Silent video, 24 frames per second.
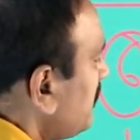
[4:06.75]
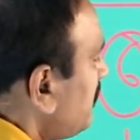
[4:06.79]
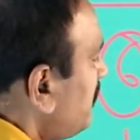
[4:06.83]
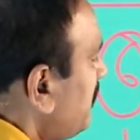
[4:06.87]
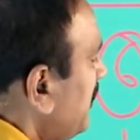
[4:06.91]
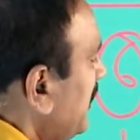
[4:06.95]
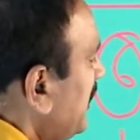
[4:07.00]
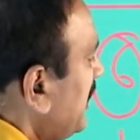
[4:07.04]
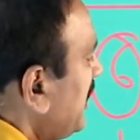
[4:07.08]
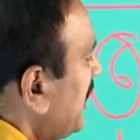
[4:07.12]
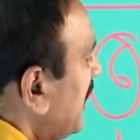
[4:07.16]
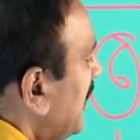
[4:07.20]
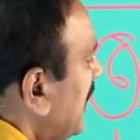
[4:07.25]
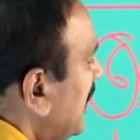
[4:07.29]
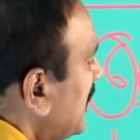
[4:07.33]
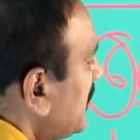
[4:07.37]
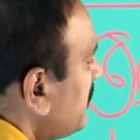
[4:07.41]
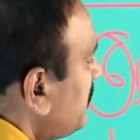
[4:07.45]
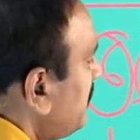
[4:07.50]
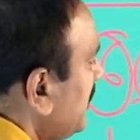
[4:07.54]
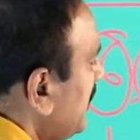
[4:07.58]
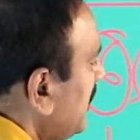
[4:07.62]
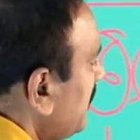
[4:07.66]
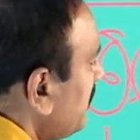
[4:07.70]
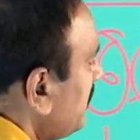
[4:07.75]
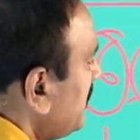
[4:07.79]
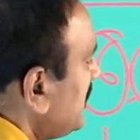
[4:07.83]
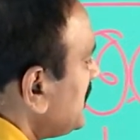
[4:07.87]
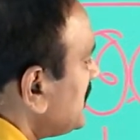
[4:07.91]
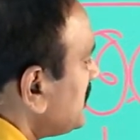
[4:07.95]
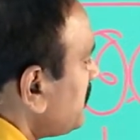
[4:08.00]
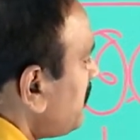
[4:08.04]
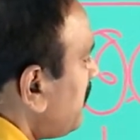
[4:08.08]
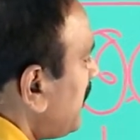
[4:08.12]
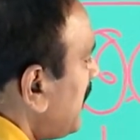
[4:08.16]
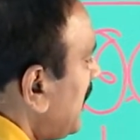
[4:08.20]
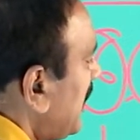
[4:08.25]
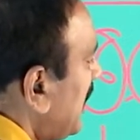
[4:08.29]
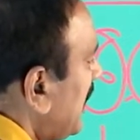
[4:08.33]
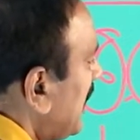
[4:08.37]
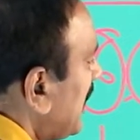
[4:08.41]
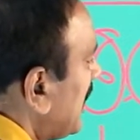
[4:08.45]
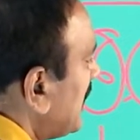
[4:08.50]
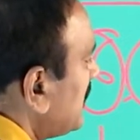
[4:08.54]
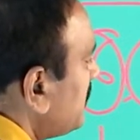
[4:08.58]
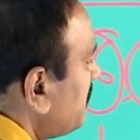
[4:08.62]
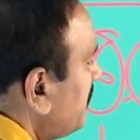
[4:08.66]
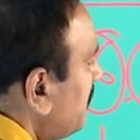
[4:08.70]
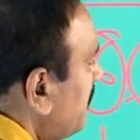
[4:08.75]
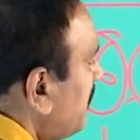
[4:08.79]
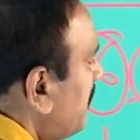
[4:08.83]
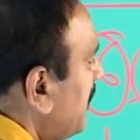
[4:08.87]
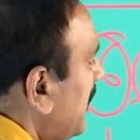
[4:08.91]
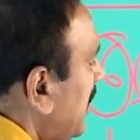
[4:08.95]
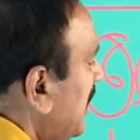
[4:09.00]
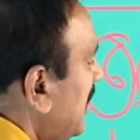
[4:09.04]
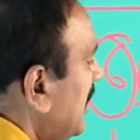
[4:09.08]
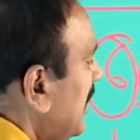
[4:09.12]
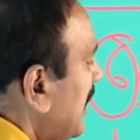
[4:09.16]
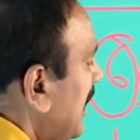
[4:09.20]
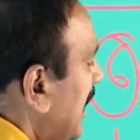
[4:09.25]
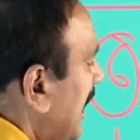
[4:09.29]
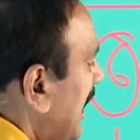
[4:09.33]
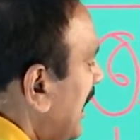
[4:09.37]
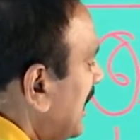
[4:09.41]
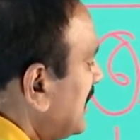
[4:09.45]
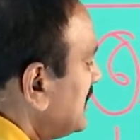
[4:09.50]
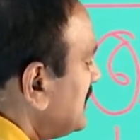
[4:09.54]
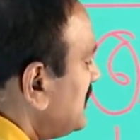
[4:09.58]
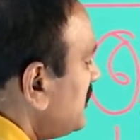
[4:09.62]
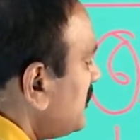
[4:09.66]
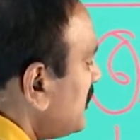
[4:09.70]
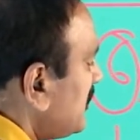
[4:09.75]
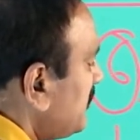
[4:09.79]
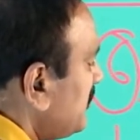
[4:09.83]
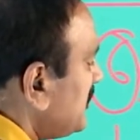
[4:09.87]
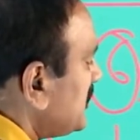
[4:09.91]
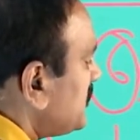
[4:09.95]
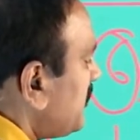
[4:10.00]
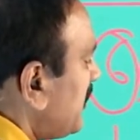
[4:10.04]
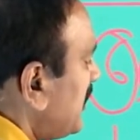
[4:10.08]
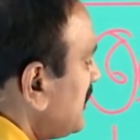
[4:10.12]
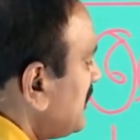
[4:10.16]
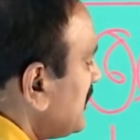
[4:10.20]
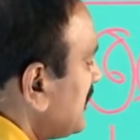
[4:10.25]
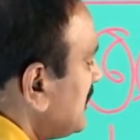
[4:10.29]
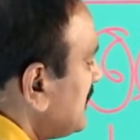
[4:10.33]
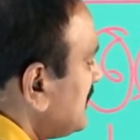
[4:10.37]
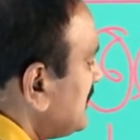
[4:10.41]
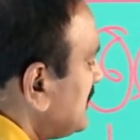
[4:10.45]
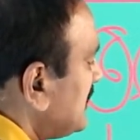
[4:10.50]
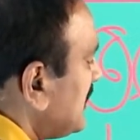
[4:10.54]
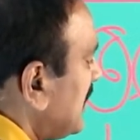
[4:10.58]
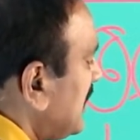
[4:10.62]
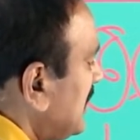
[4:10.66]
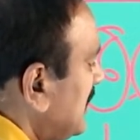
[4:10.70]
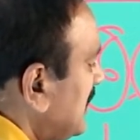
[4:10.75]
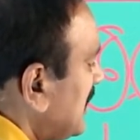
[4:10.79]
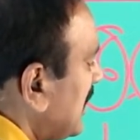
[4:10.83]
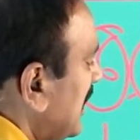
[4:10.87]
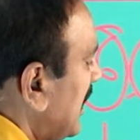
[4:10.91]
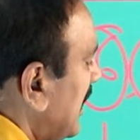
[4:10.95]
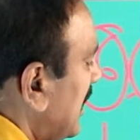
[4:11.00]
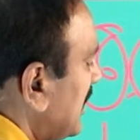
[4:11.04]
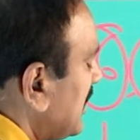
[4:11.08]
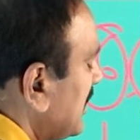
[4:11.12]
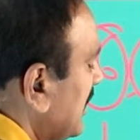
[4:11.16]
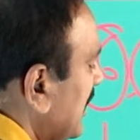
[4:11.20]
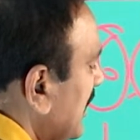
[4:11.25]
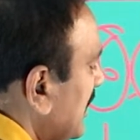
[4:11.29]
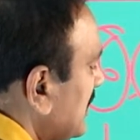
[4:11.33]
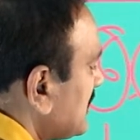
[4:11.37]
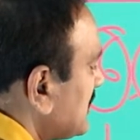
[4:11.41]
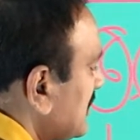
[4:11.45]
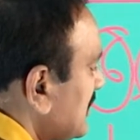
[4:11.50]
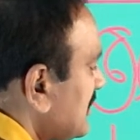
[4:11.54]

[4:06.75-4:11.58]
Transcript: P R B means Pa R Ba. And 0 means what? Z R S.